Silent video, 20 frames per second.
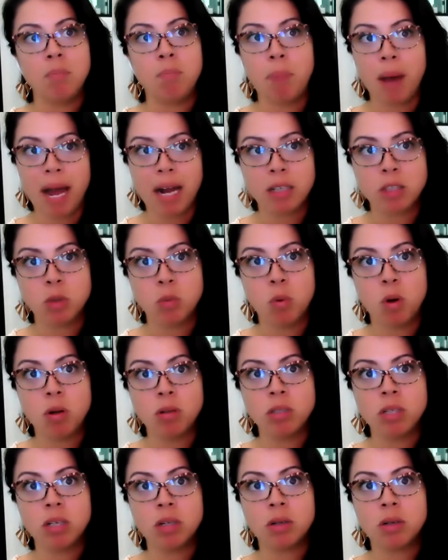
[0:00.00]
back to
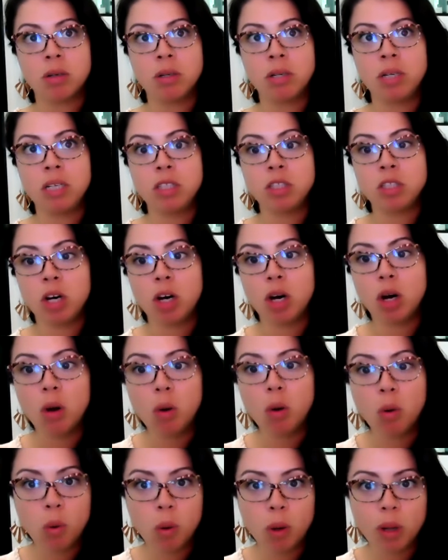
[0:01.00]
Walnut Creek to
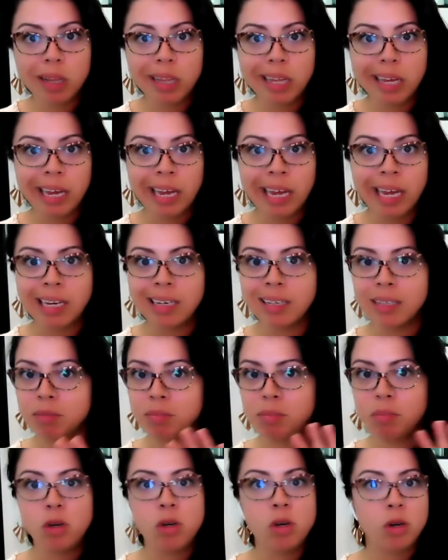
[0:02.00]
Oakland.
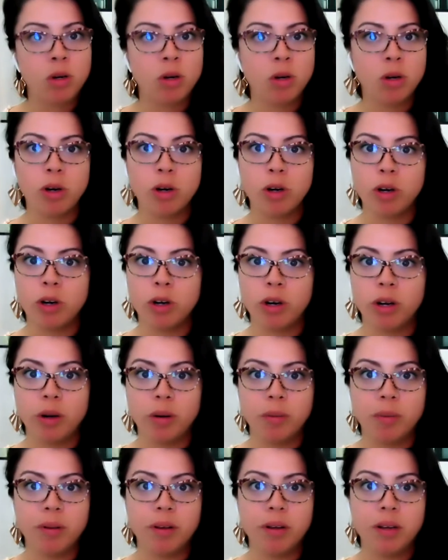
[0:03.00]
No, no, no, no, no.